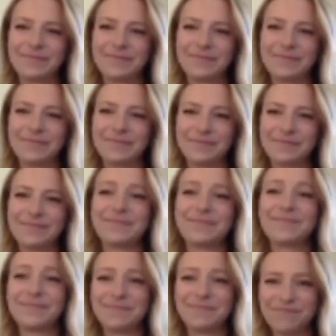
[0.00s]

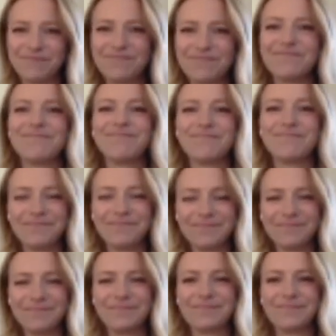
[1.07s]

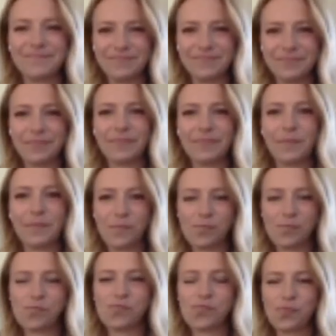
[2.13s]

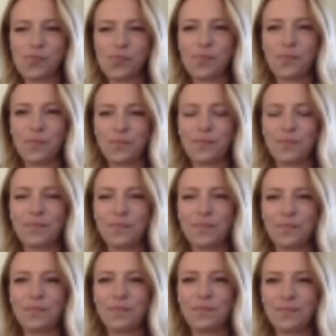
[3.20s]

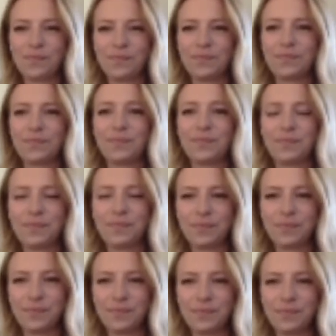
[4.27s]

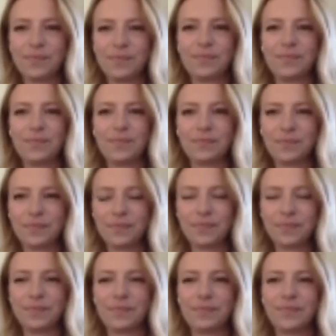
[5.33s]

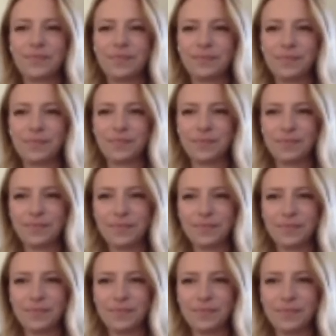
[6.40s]

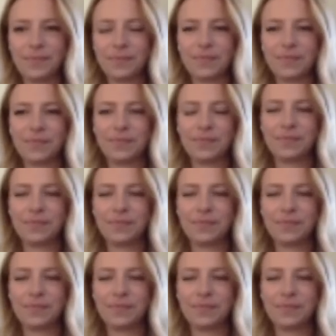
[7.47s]
[no speech]